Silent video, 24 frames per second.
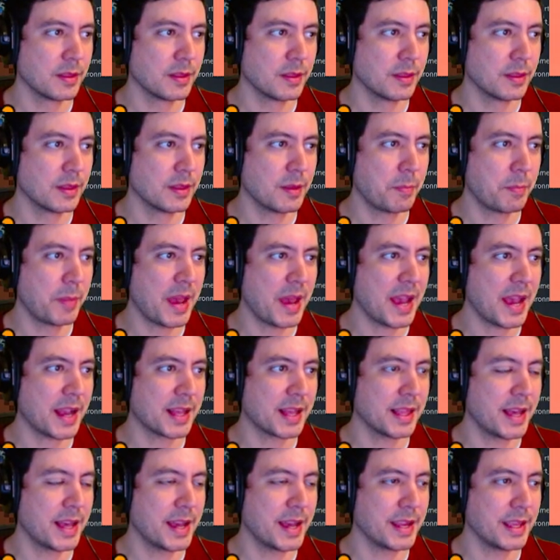The
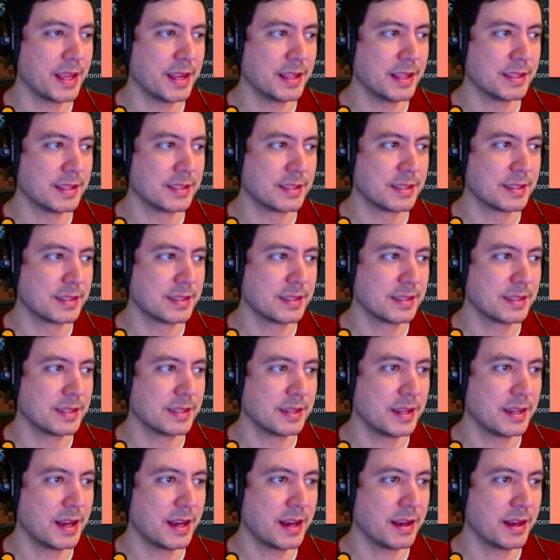backlighting is
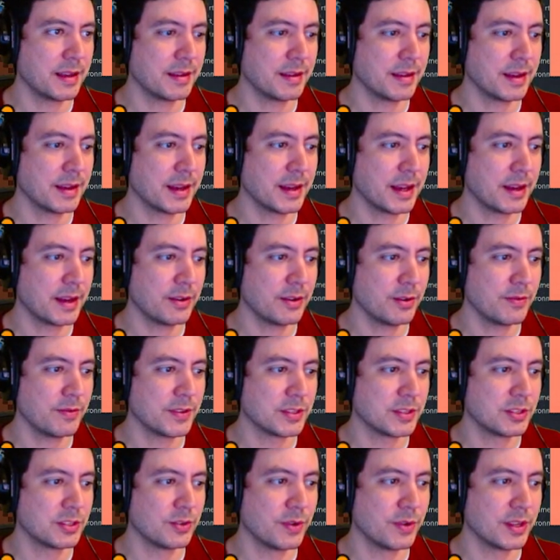not... I don't know if
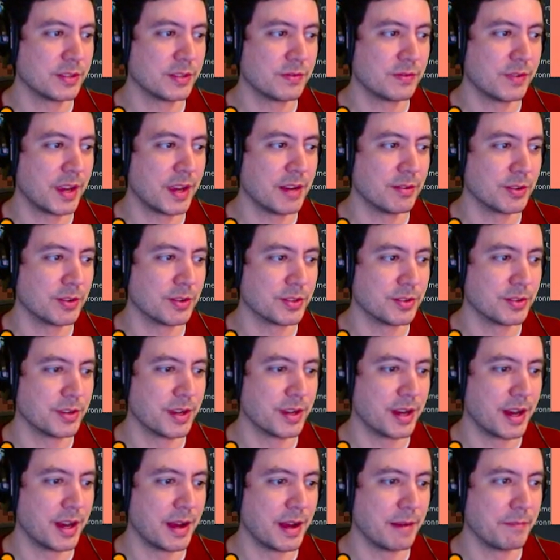it's doing us favors or
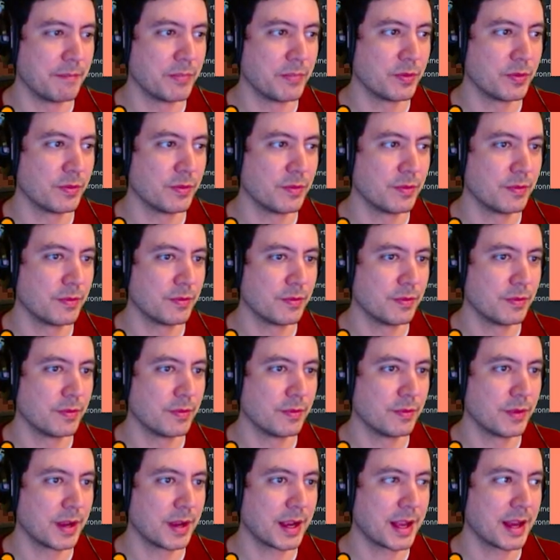not.
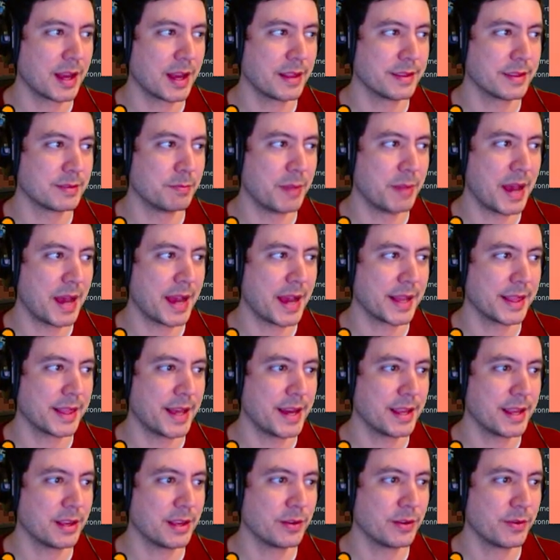We got kind of this
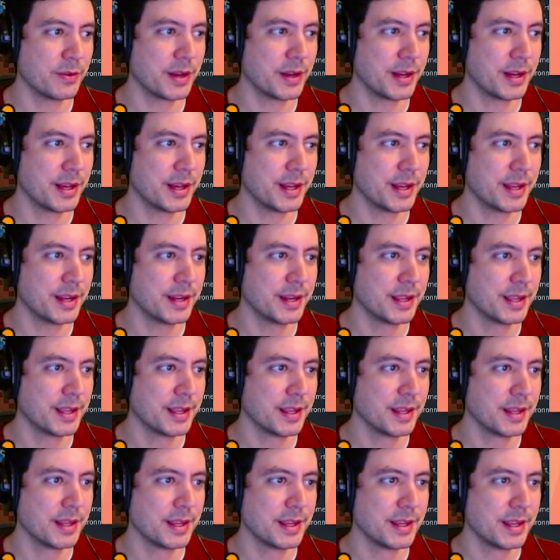backlighting going on,
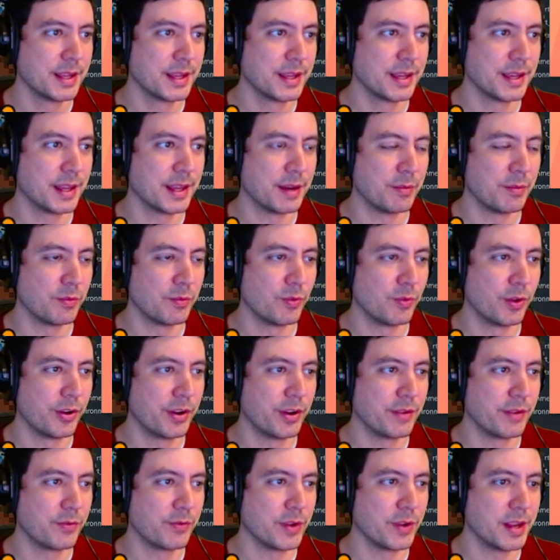and I'm
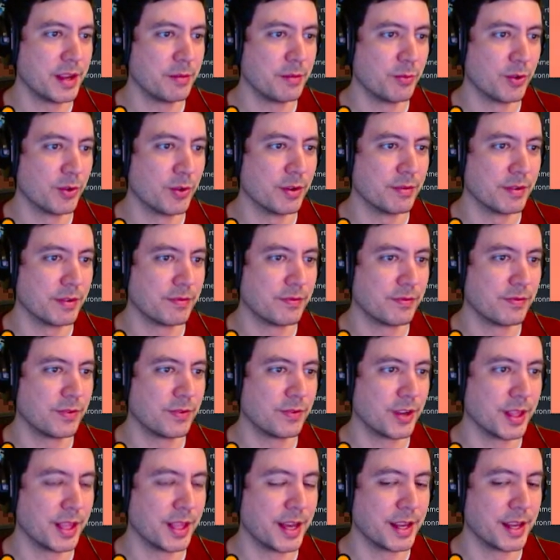wondering if we need more of a
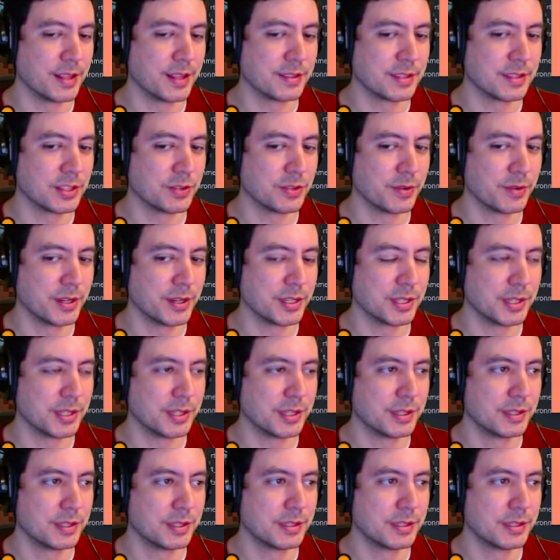front lighting situation.